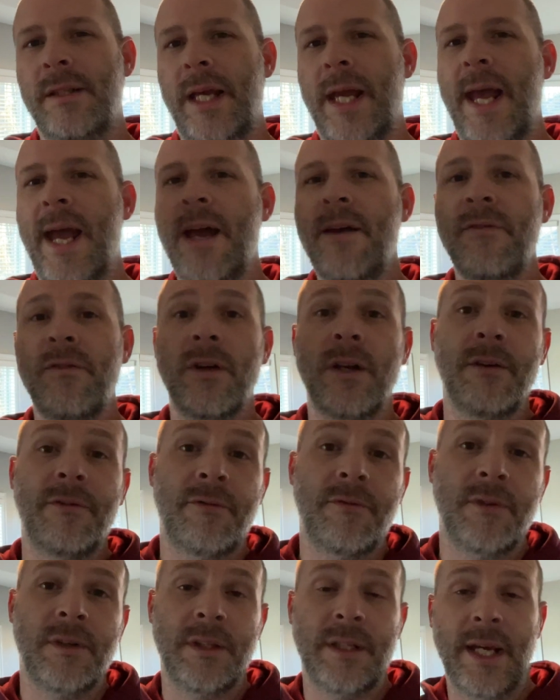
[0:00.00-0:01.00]

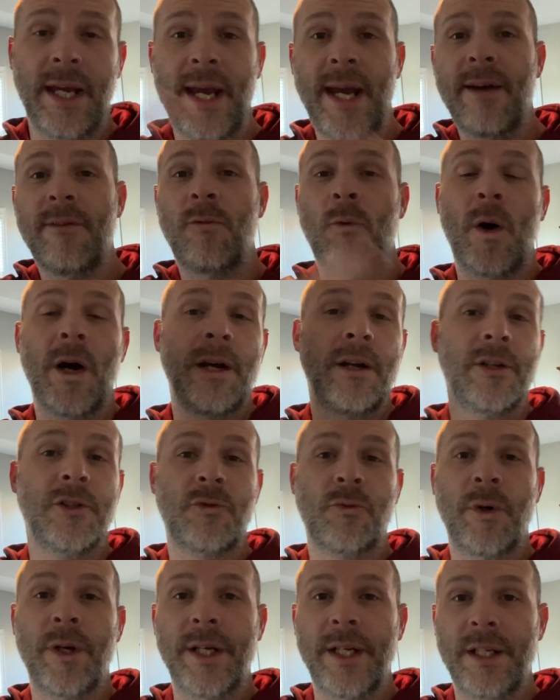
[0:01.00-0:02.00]
have wires
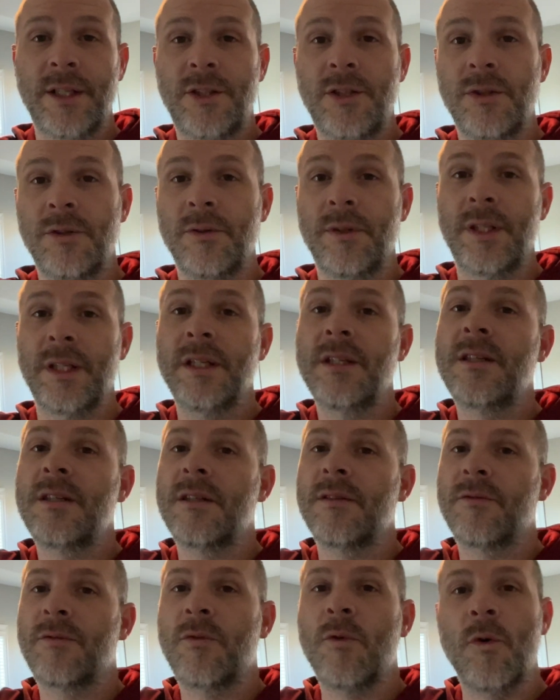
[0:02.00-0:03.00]
running to this
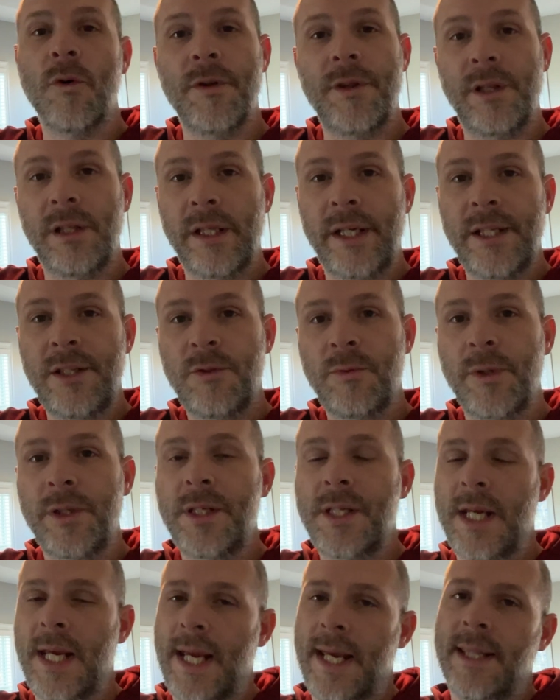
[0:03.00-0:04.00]
for the light switch
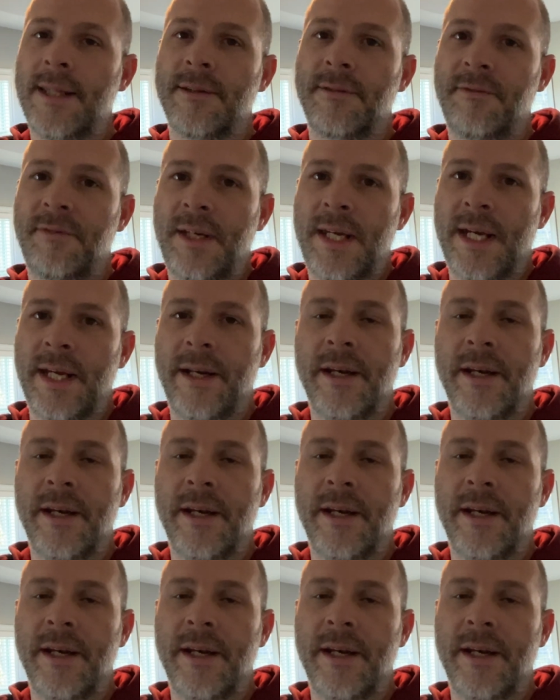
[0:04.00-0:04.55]
and the fan.